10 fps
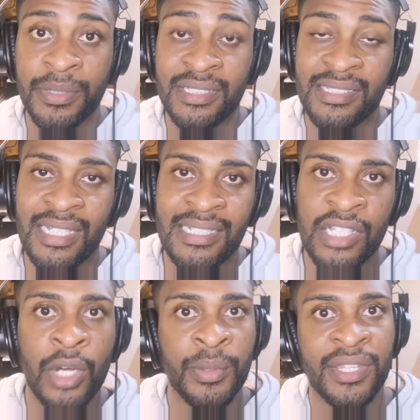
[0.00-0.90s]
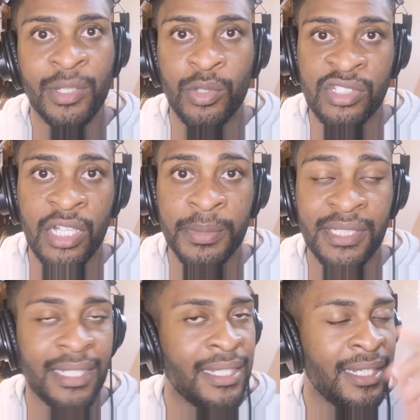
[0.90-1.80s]
in a prison cell is the only thing what
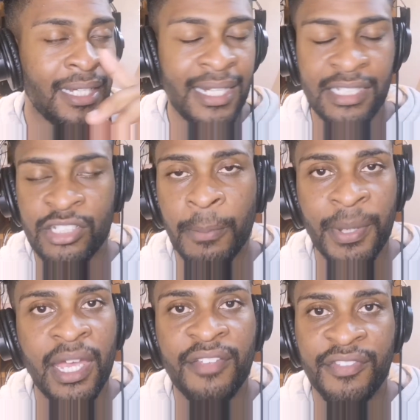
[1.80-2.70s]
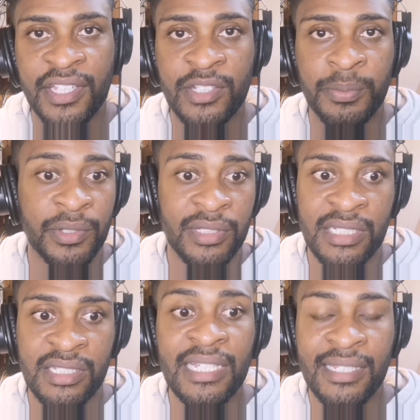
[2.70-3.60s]
stops it. And it's not perfect, but
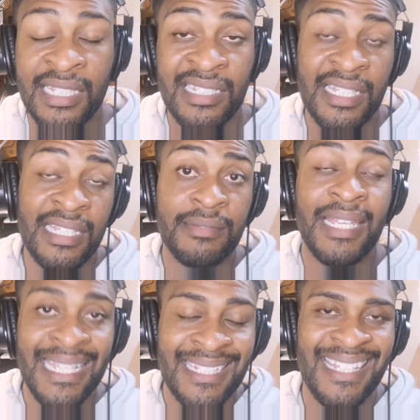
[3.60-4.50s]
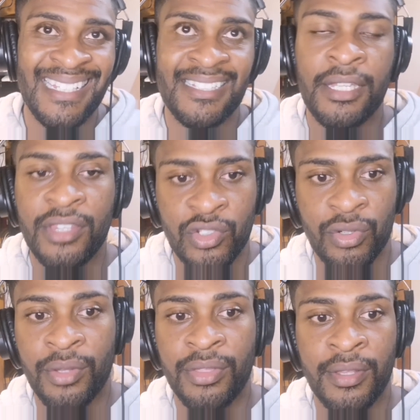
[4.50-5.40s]
it is the
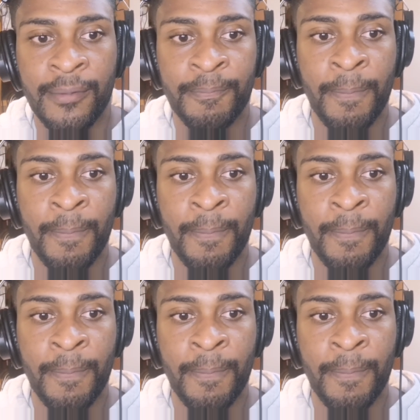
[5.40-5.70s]
truth.